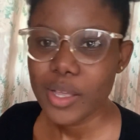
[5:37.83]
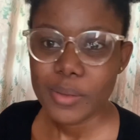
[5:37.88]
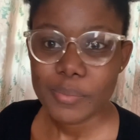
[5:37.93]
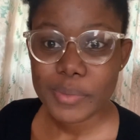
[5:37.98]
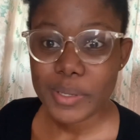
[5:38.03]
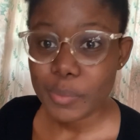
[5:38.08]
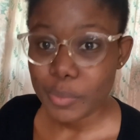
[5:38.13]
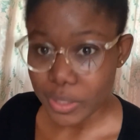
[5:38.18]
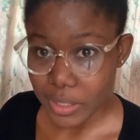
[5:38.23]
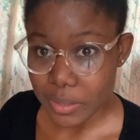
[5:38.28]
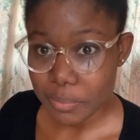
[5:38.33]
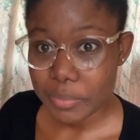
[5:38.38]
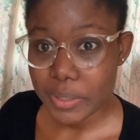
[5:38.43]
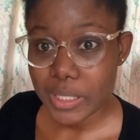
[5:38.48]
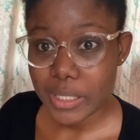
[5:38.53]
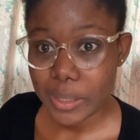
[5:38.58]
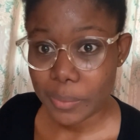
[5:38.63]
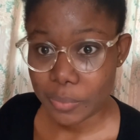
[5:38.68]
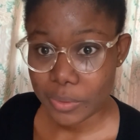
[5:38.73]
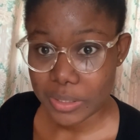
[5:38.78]

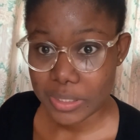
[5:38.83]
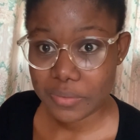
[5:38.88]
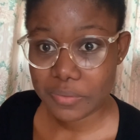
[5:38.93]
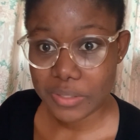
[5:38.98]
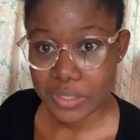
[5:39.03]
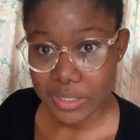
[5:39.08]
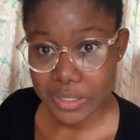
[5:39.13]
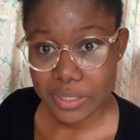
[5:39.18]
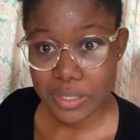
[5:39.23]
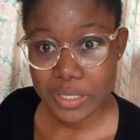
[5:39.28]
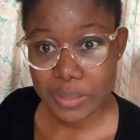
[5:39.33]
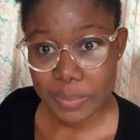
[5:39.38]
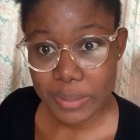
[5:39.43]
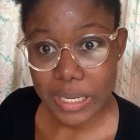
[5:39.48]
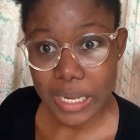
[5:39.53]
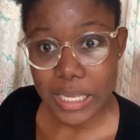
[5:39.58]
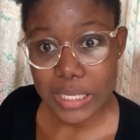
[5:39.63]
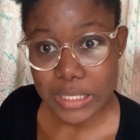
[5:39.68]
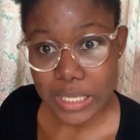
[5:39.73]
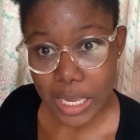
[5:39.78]
Being a motivational speaker
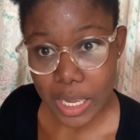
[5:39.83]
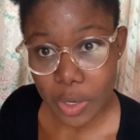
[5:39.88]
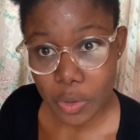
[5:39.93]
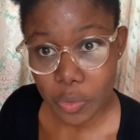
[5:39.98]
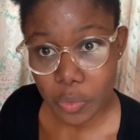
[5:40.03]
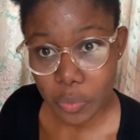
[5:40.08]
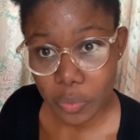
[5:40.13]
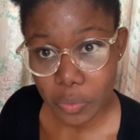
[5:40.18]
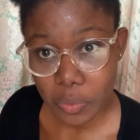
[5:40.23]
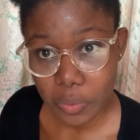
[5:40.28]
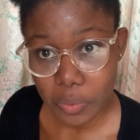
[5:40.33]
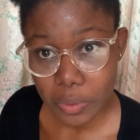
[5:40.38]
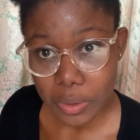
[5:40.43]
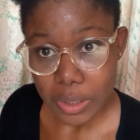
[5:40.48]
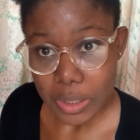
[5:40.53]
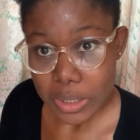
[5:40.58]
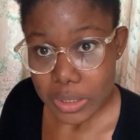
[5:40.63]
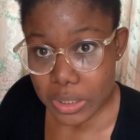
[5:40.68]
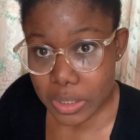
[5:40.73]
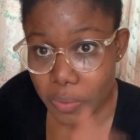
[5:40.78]
is hard. Oh.
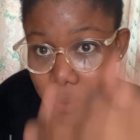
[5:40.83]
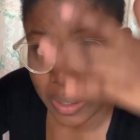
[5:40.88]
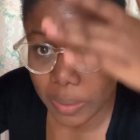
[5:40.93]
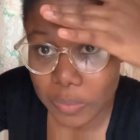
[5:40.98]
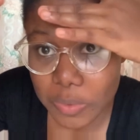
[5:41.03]
See if I'm